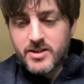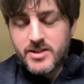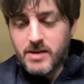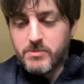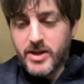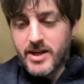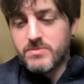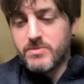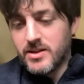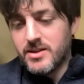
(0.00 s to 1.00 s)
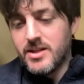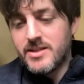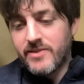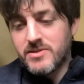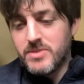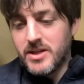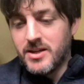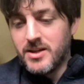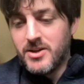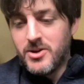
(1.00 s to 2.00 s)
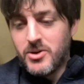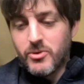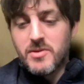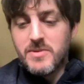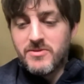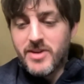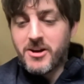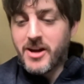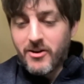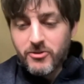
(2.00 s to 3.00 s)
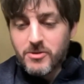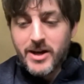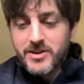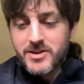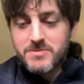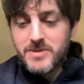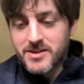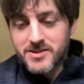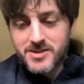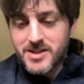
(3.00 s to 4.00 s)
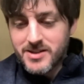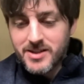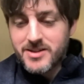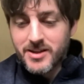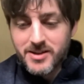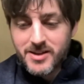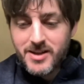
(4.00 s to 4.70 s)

take place, but we have to be very careful about this because it's easy to